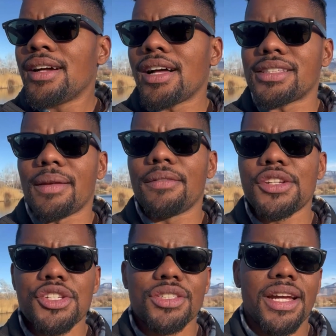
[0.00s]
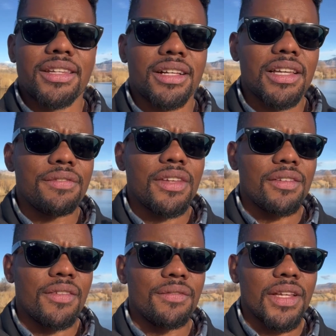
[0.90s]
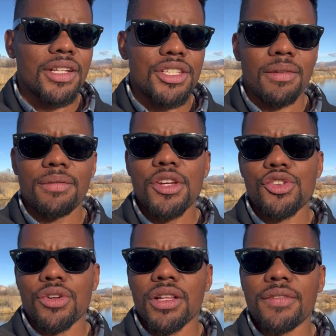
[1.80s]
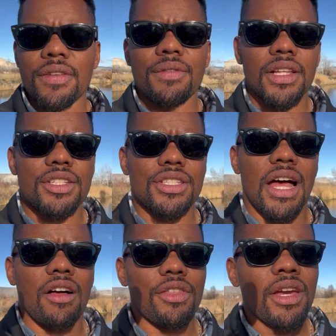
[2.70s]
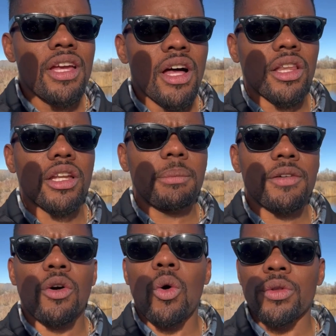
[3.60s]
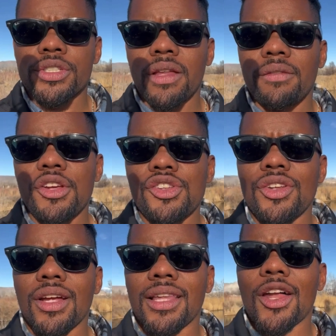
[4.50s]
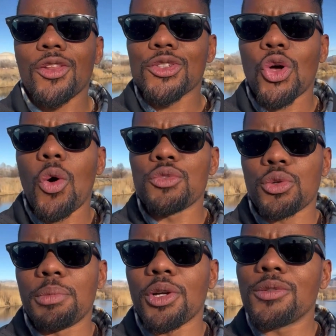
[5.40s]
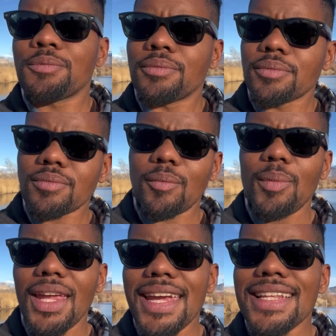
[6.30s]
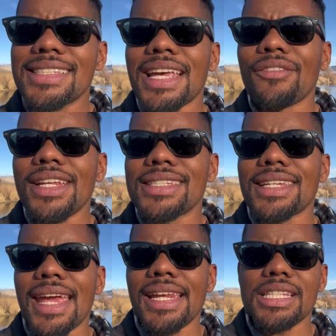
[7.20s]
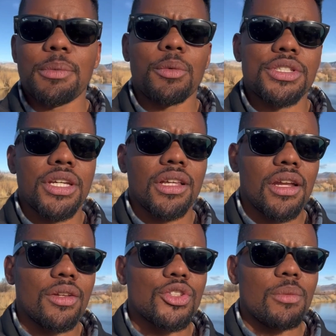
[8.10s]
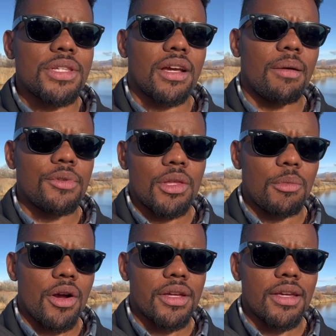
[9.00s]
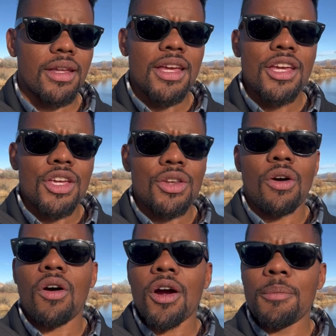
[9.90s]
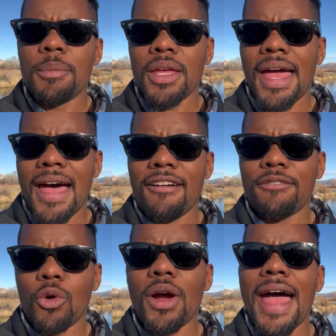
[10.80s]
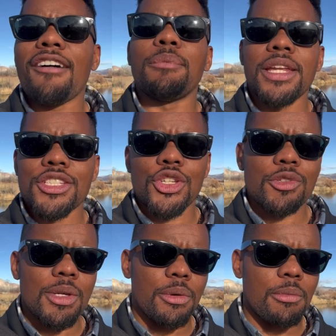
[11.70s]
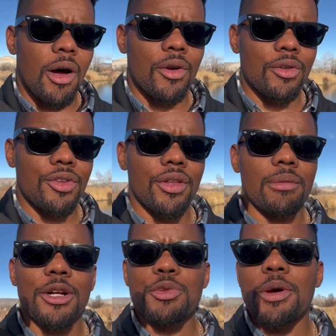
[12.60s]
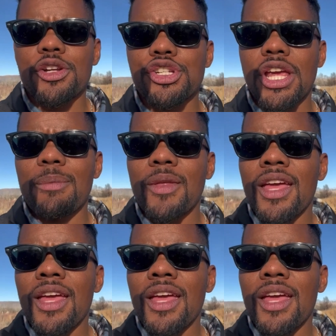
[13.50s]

subdivisions like the Clifton Village subdivision or Clifton Village South, a little bit of an older subdivision. A lot of those homes were built in the 70s and 80s, but we're seeing a lot of those homes that come to the market, have been, remodeled, so they're in much better shape.